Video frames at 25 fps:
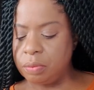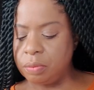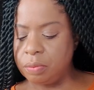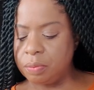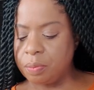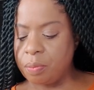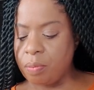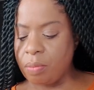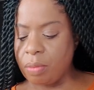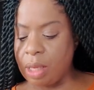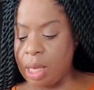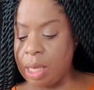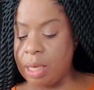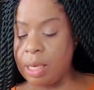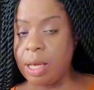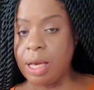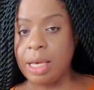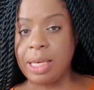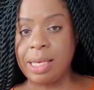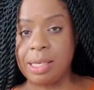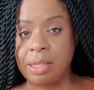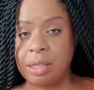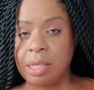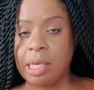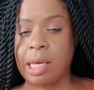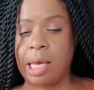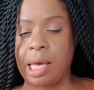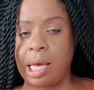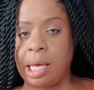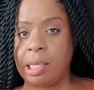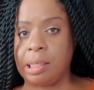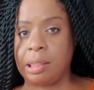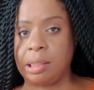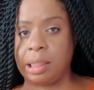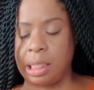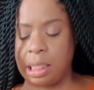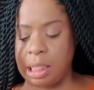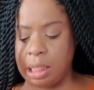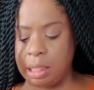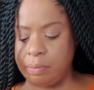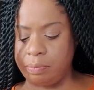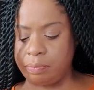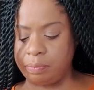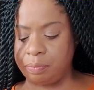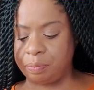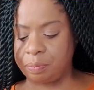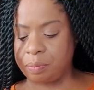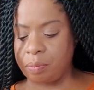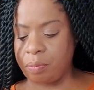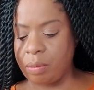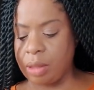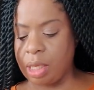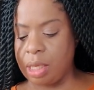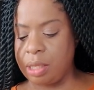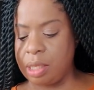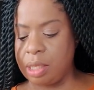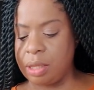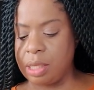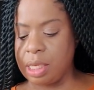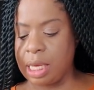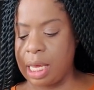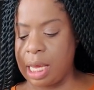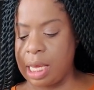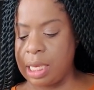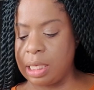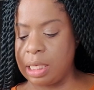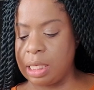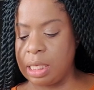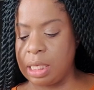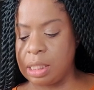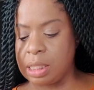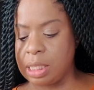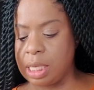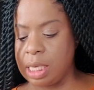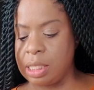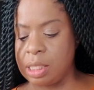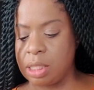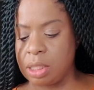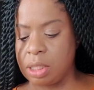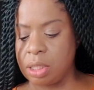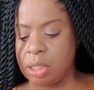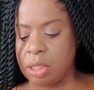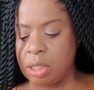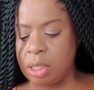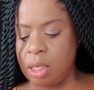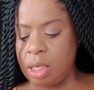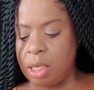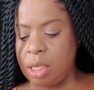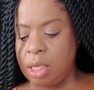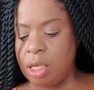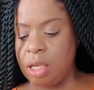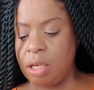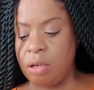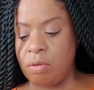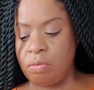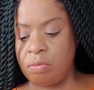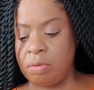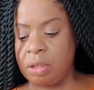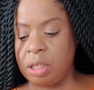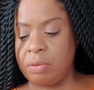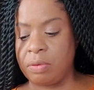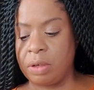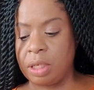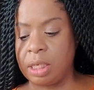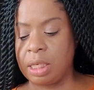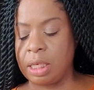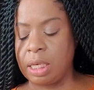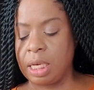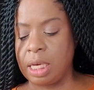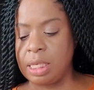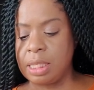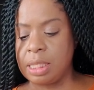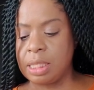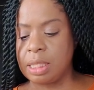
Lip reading: I like the kale in it. I think the kale in it tastes really, really nice.